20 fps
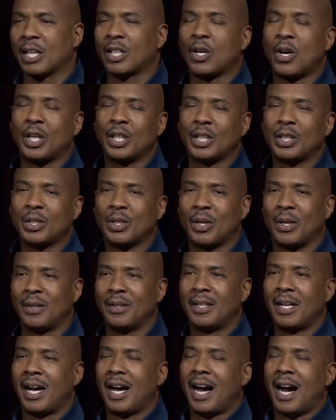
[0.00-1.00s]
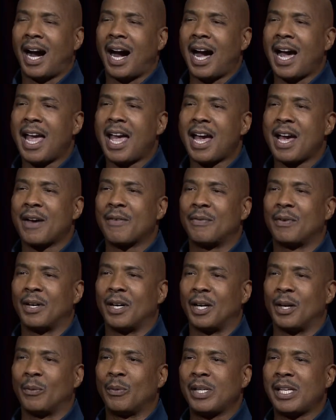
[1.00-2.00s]
Carnegie what do you got coming Hall, up? I have,
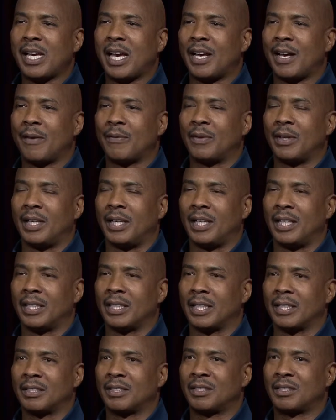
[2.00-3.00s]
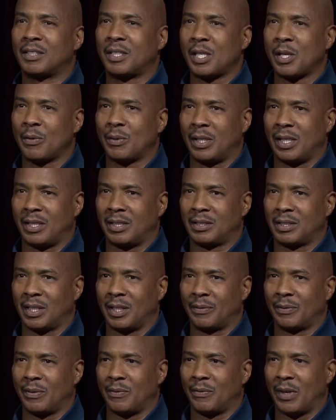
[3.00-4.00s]
uh, we have a, a, series
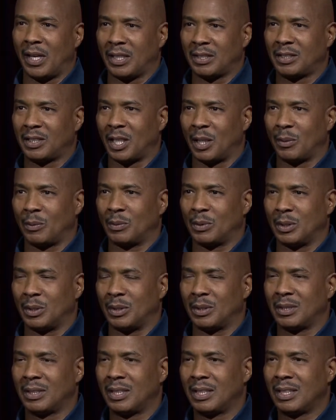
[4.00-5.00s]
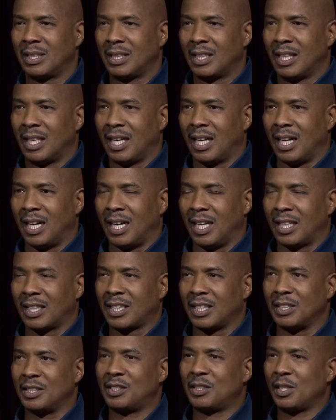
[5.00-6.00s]
of events that will uh,
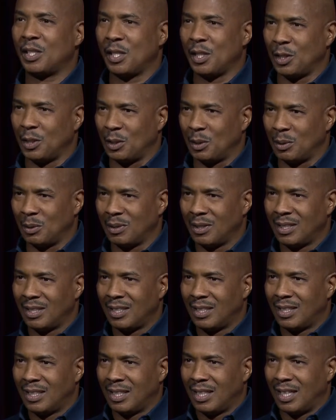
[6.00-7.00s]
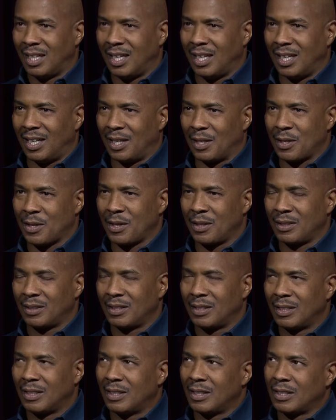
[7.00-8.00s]
continue uh,
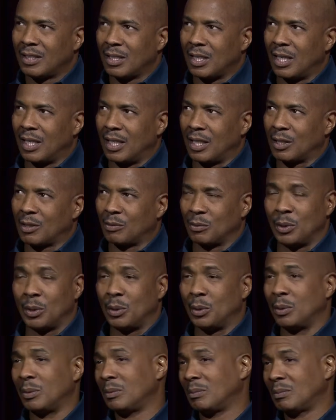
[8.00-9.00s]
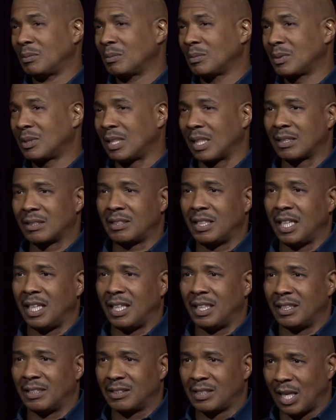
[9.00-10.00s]
uh, through
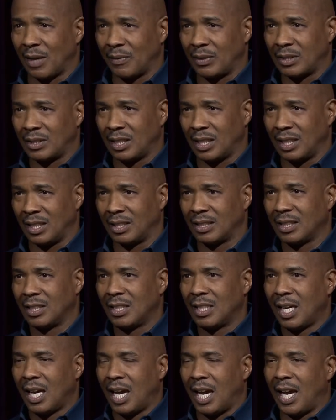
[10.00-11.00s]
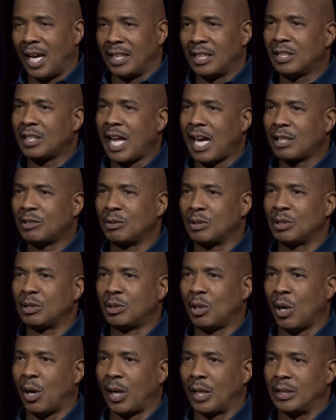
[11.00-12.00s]
16 and 17. And this actually
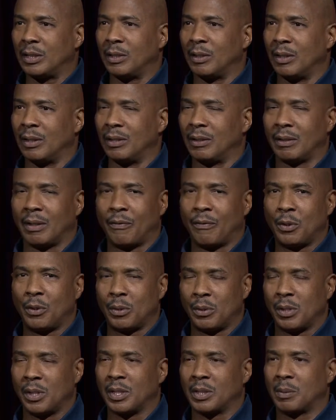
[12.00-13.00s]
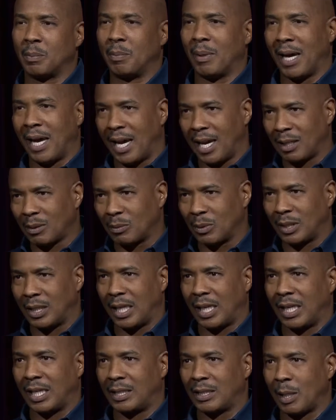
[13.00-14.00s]
started a, uh, years back when
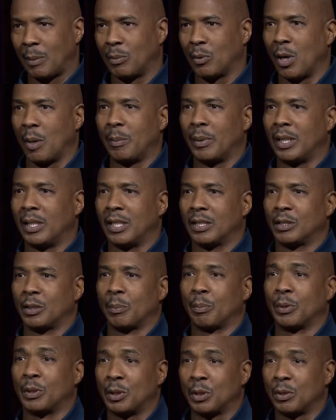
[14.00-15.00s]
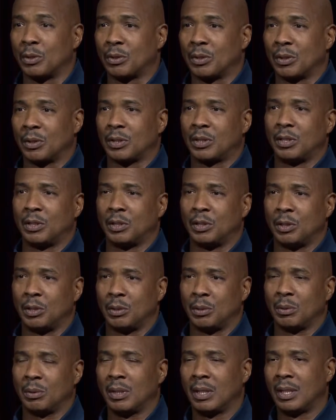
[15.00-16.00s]
they, they brought me in as a producer to
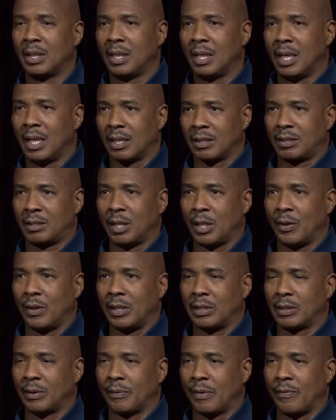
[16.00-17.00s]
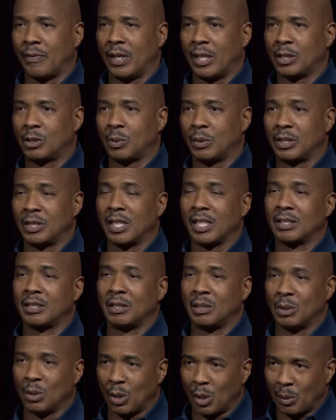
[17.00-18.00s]
do a series of events with
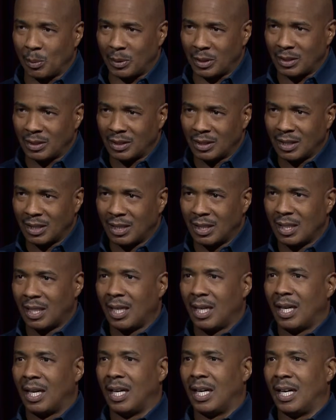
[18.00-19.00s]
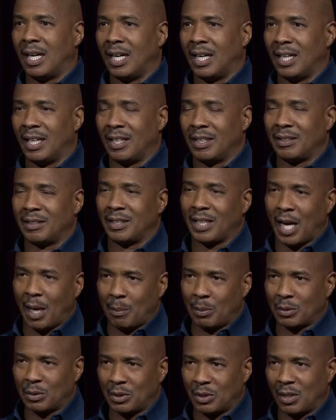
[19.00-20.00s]
Jessye Norman, uh, the
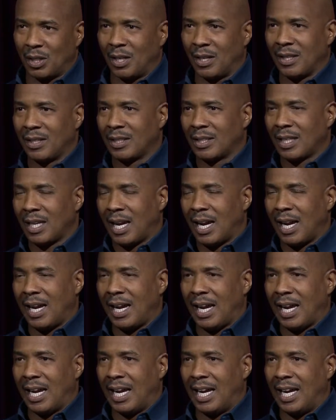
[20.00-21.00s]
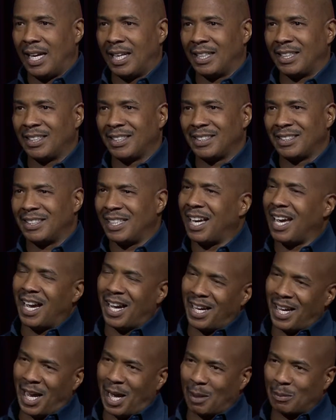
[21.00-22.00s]
opera star. Great and opera star.
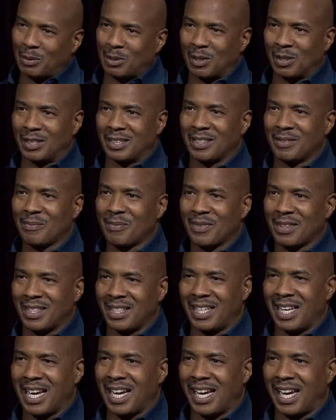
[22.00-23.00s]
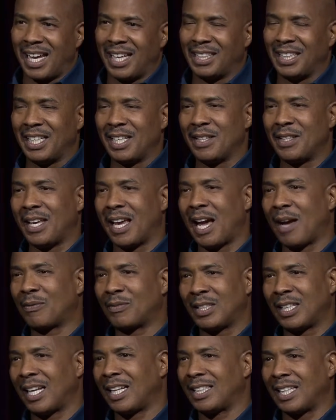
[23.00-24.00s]
Yeah, absolutely. She's great. Yeah, and then they,
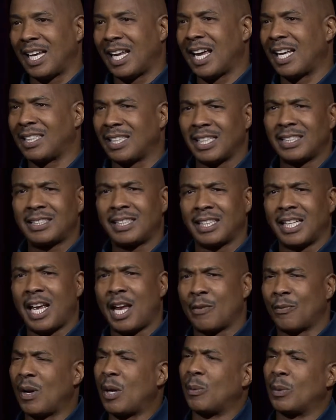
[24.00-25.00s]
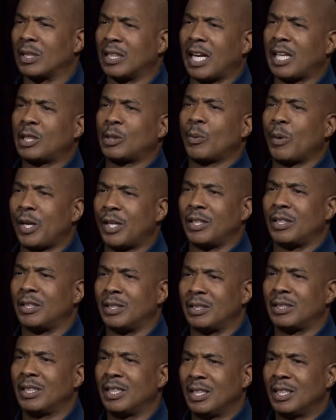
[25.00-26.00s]
after that, they, they said, hey, Ray, we like the way
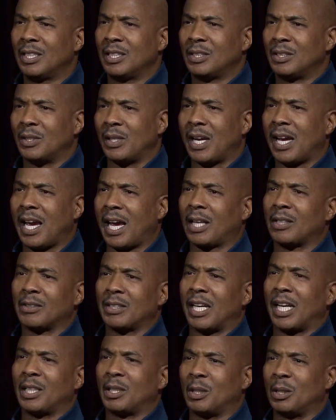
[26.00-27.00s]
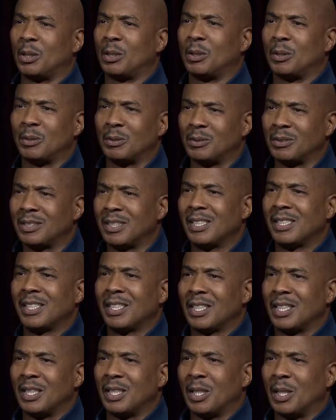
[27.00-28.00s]
you, you handled that whole,
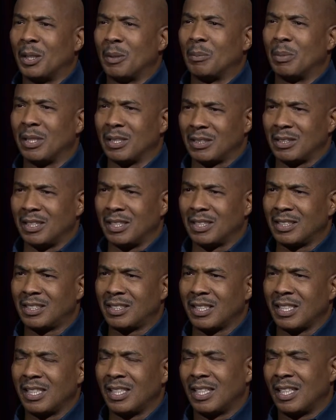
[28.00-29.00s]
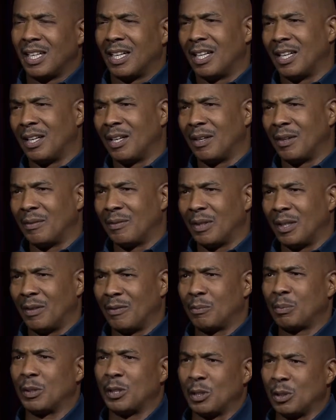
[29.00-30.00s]
you know, business of,
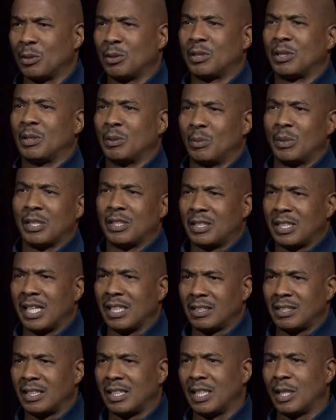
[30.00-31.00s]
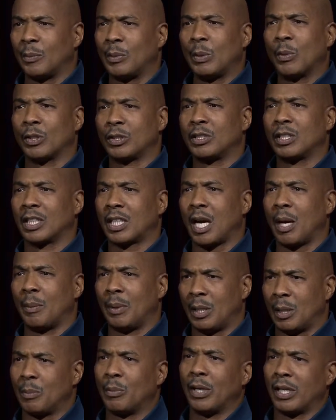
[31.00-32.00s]
of producing with Jessye, and we want you to come
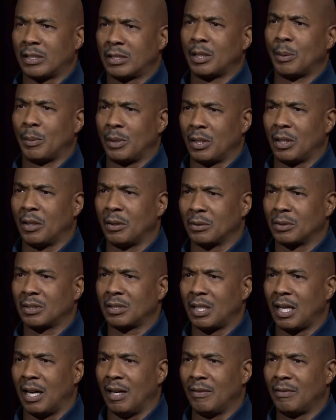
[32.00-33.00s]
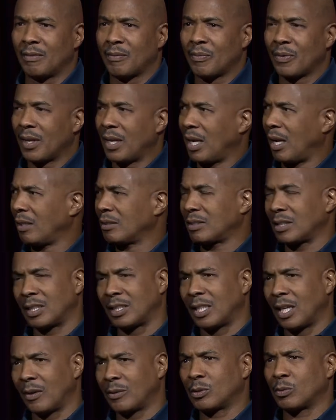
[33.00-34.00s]
in and bring some of your own stuff. And I was,
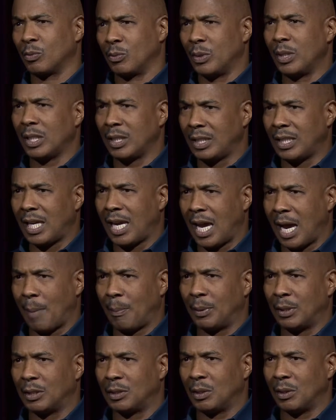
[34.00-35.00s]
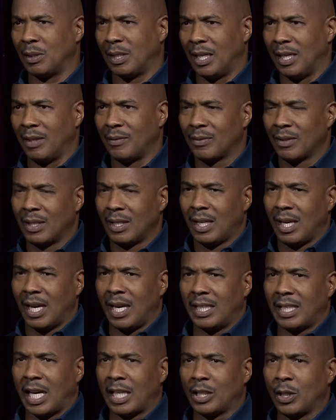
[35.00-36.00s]
like, I was really happy to do that.
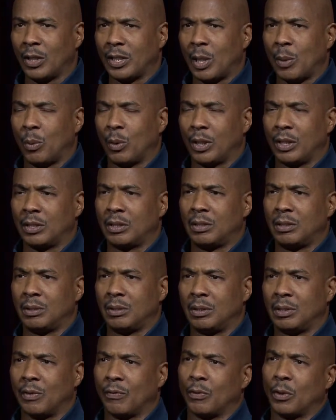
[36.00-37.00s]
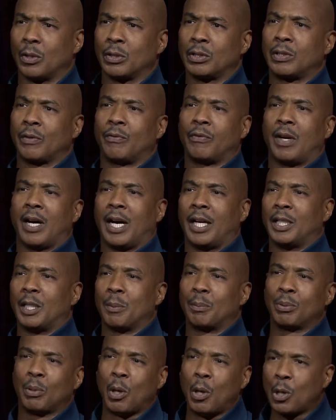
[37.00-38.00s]
And I know they wanted to diversify their
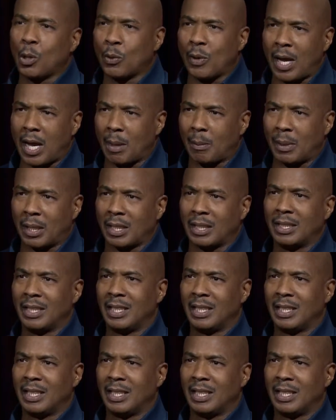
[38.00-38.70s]
programming.